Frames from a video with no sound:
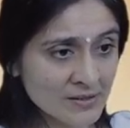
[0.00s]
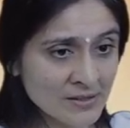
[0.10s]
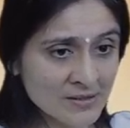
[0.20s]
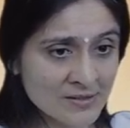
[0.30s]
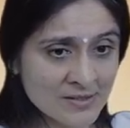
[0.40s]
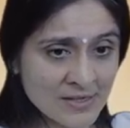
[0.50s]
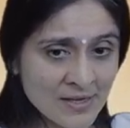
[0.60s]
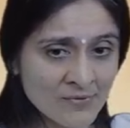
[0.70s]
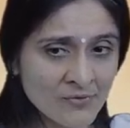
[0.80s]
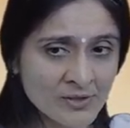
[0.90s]
kids,
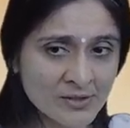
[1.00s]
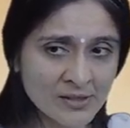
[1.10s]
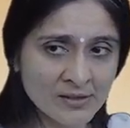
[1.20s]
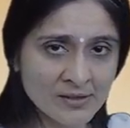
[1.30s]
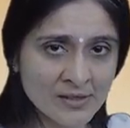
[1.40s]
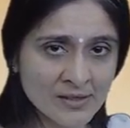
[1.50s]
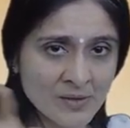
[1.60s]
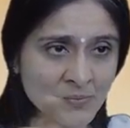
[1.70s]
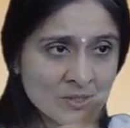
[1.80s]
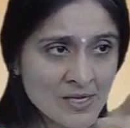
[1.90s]
everything that
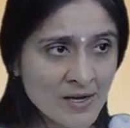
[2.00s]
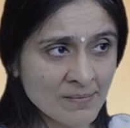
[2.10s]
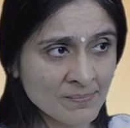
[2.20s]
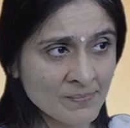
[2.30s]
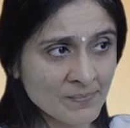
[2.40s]
comes up,